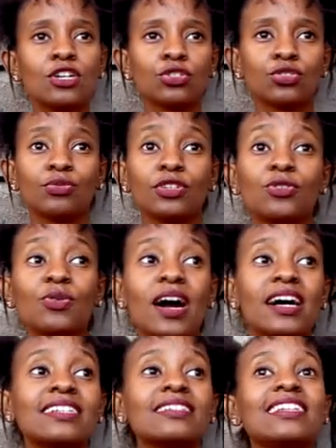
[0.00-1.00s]
So when your
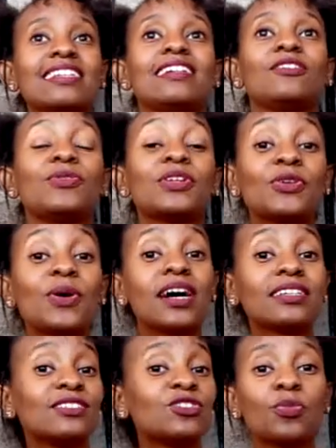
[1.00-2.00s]

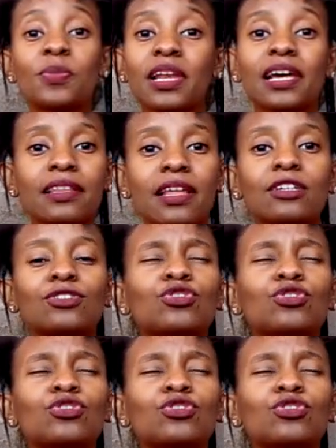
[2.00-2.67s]
heart is open like that,